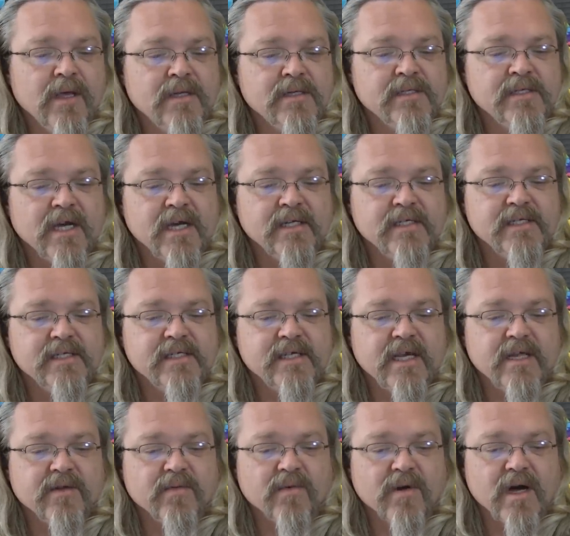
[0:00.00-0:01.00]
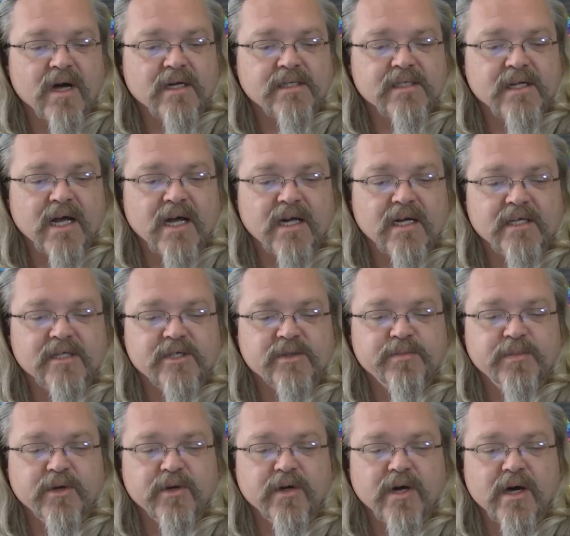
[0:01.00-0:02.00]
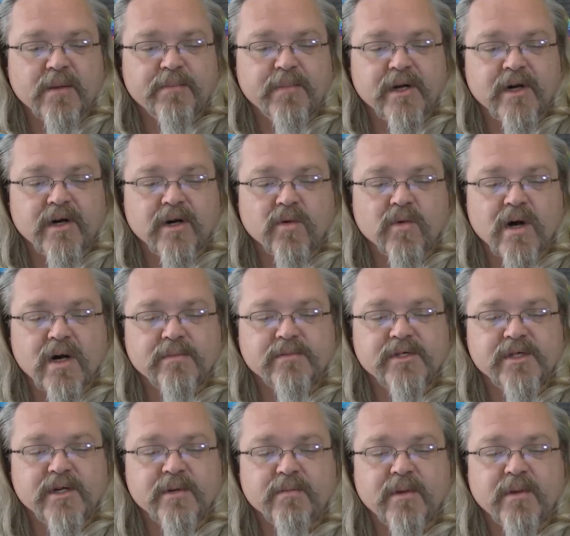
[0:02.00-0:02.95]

Scientists say the rocks likely spewed up in an eruption